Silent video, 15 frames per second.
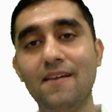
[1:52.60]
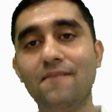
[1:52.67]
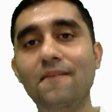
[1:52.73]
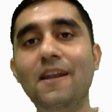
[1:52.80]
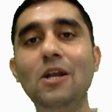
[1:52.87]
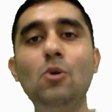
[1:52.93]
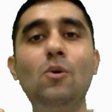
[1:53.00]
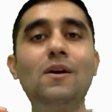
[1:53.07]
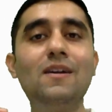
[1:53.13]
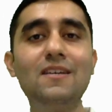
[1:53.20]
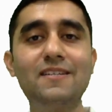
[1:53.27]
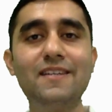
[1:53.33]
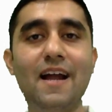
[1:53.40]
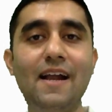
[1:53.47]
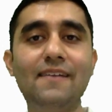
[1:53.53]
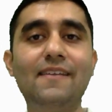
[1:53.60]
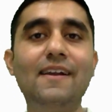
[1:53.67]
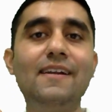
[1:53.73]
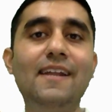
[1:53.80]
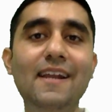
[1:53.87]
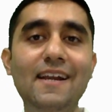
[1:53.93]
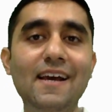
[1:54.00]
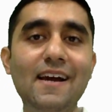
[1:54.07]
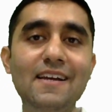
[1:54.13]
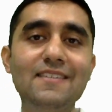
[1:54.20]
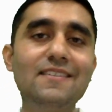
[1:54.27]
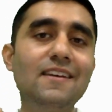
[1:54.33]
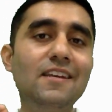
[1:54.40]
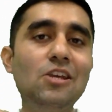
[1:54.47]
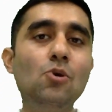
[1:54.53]
We need to understand that data is
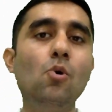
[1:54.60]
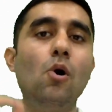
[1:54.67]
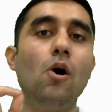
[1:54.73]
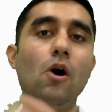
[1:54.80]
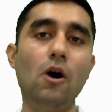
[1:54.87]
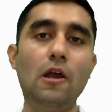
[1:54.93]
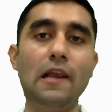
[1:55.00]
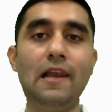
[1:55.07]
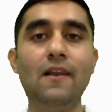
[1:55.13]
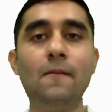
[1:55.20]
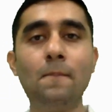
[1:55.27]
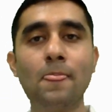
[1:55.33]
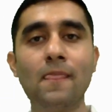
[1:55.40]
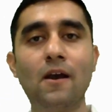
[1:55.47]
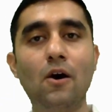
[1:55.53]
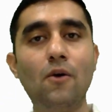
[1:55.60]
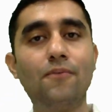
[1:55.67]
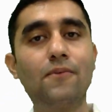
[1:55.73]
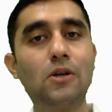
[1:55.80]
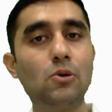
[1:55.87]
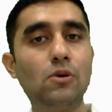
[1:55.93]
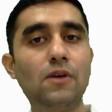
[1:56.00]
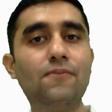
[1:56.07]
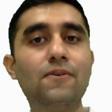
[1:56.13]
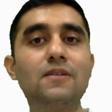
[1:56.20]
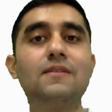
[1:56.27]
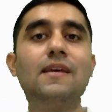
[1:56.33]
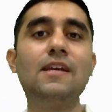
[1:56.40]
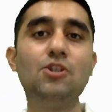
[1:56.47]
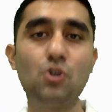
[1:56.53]
the new oil of twenty-first
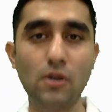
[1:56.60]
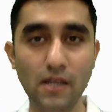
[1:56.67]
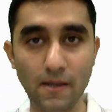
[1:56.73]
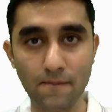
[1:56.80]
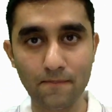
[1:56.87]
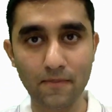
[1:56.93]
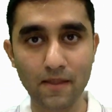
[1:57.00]
century.